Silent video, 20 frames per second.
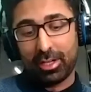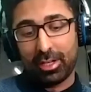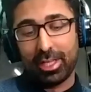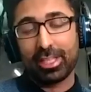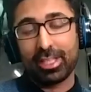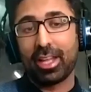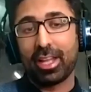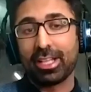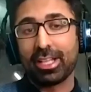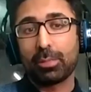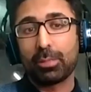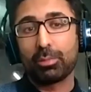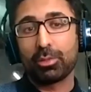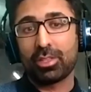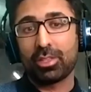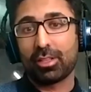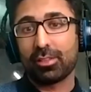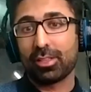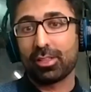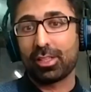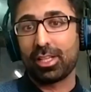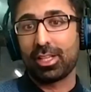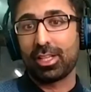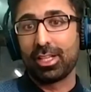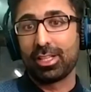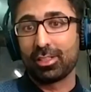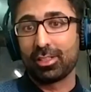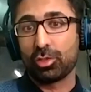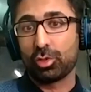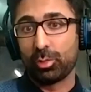like 90% of the
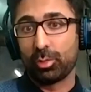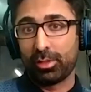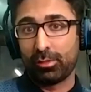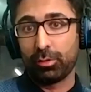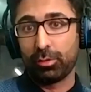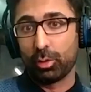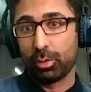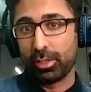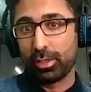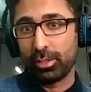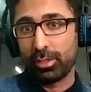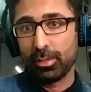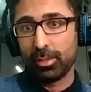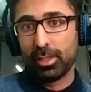Canadians are in Florida,